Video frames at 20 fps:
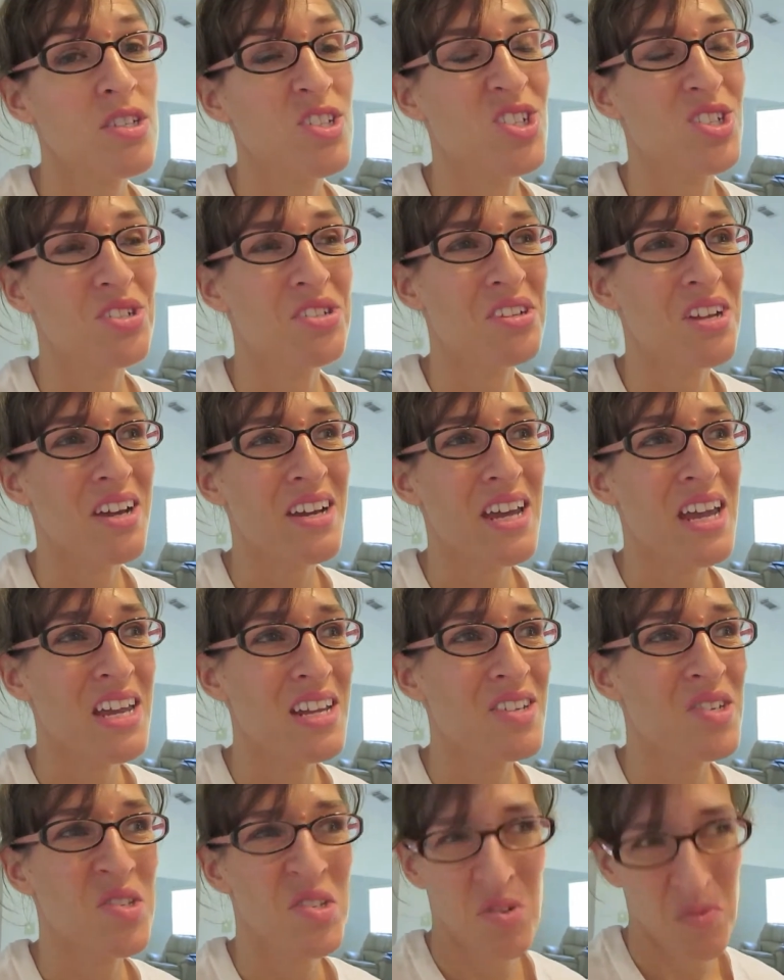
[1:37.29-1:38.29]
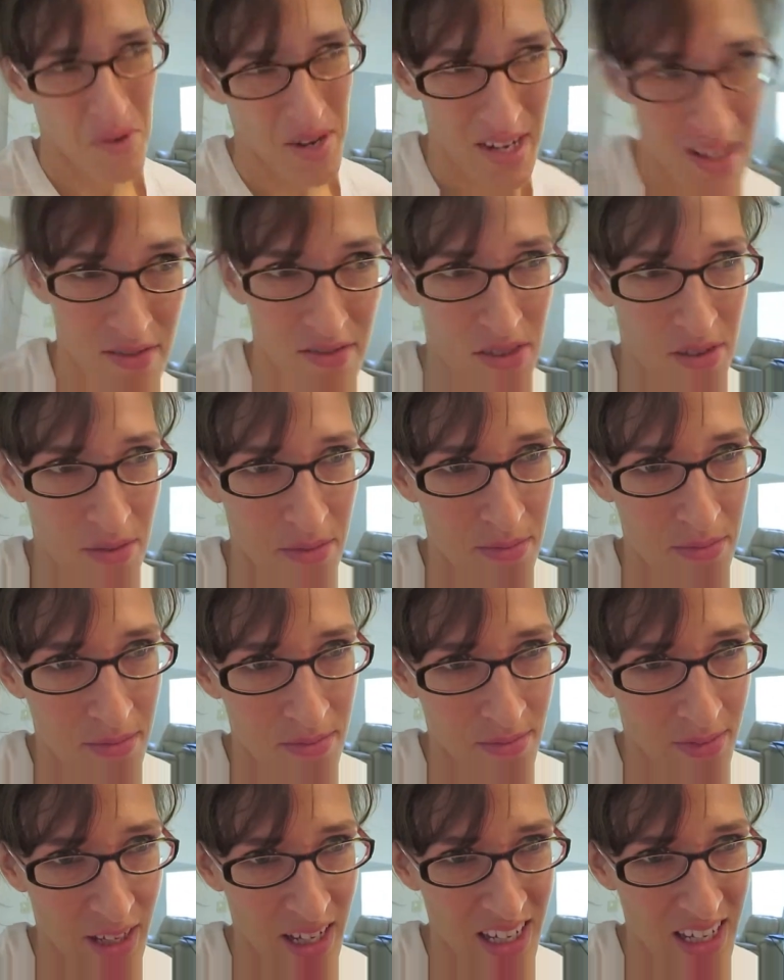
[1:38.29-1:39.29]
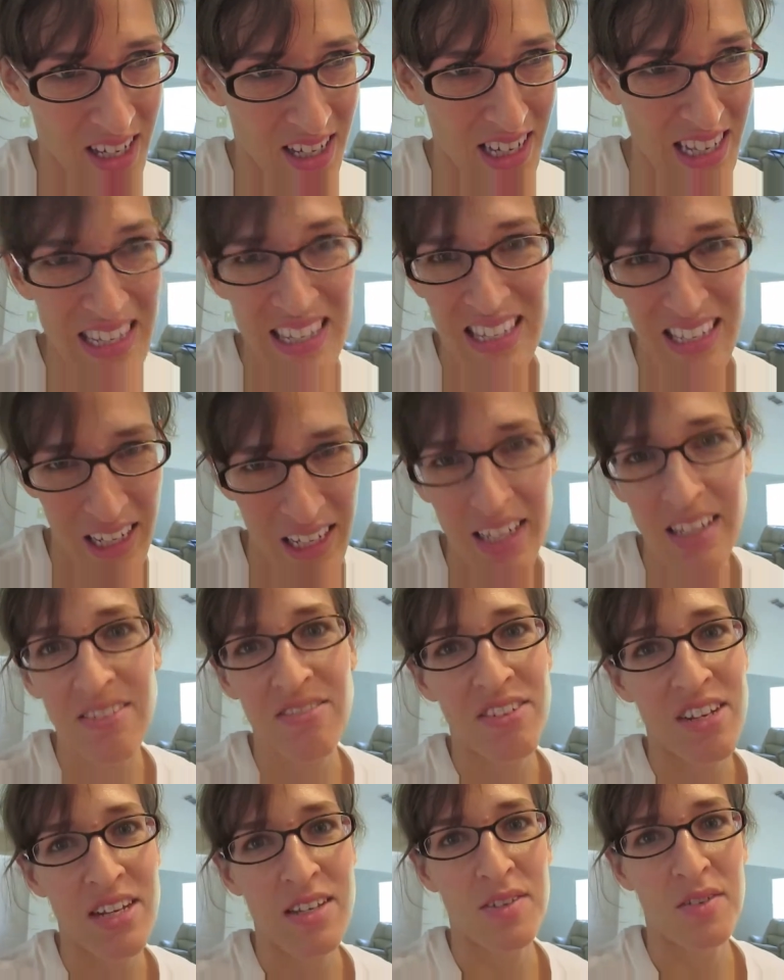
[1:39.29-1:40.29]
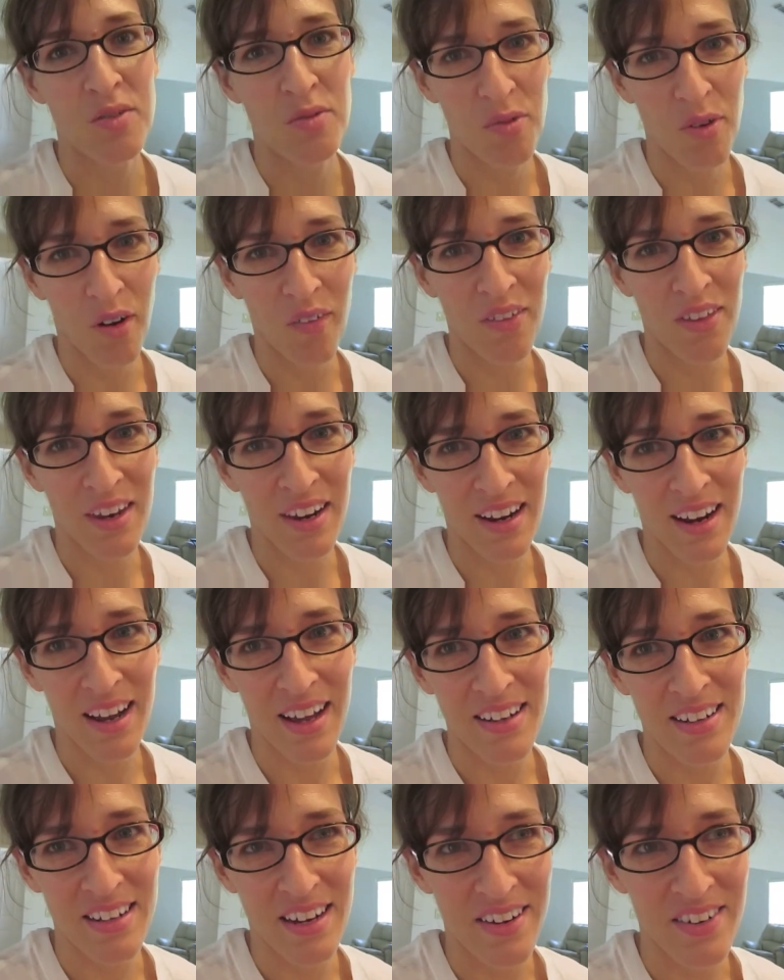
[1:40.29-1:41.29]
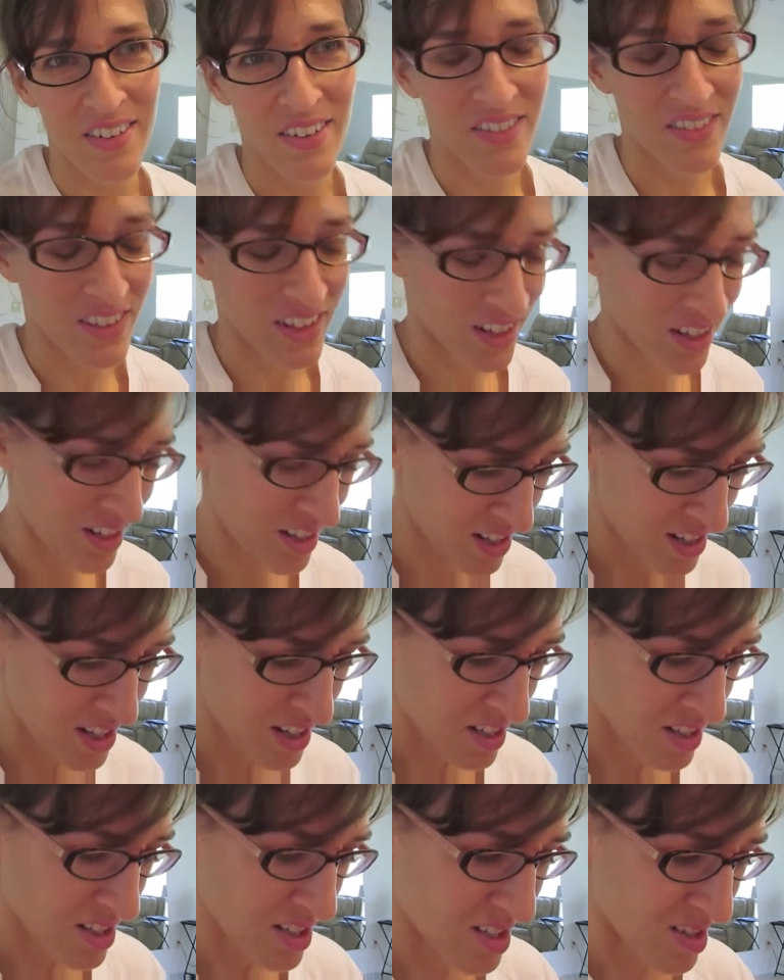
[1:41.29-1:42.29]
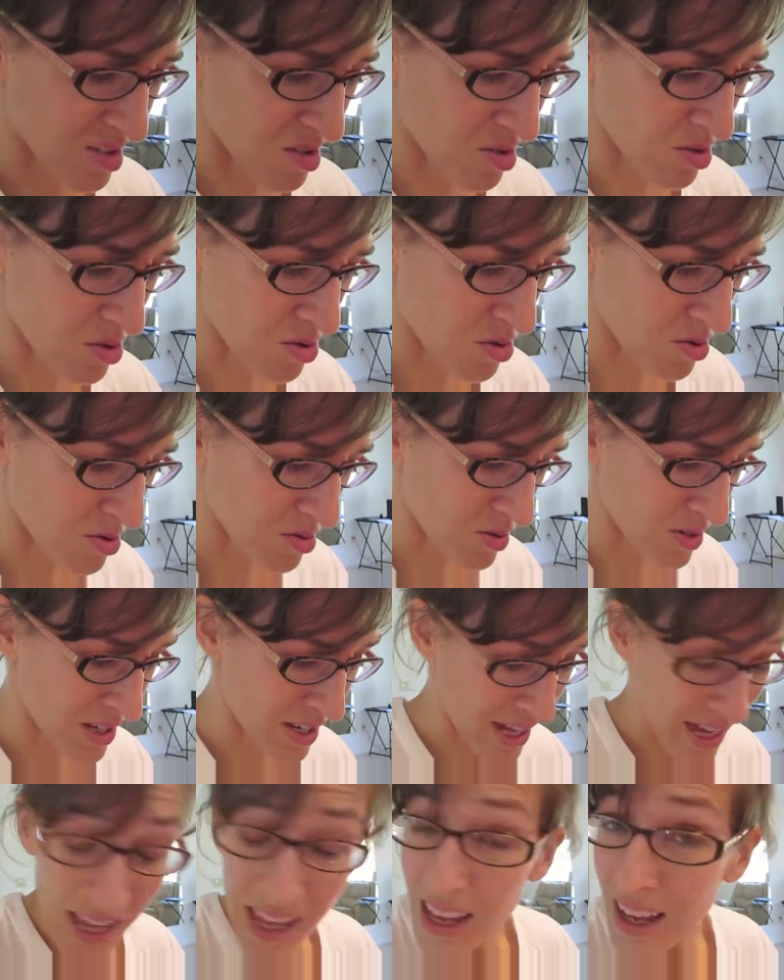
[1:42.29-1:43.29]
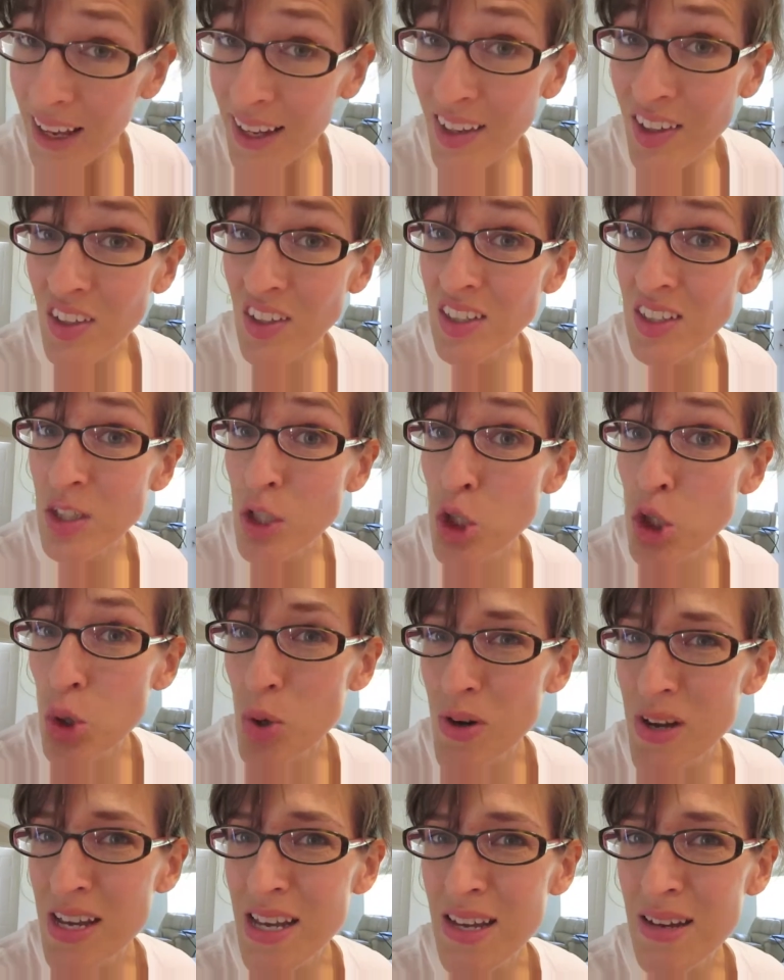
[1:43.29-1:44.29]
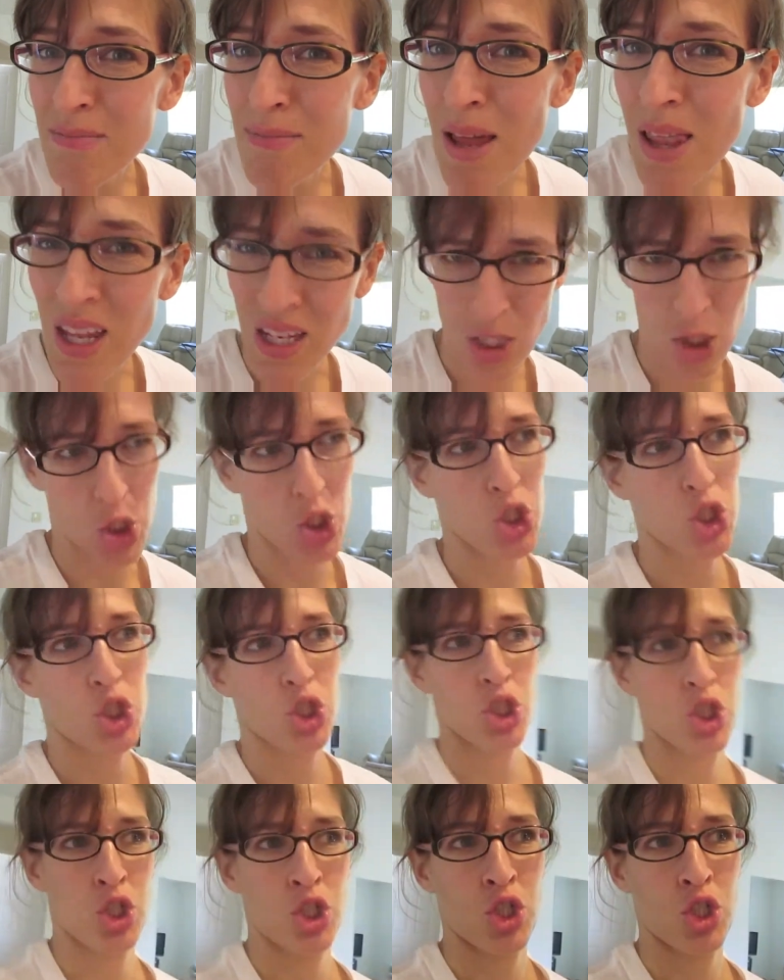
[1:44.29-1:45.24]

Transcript: It's just, I ate so many of them like consecutive days in a row that I got tired of it. So yeah, gonna enjoy my lunch.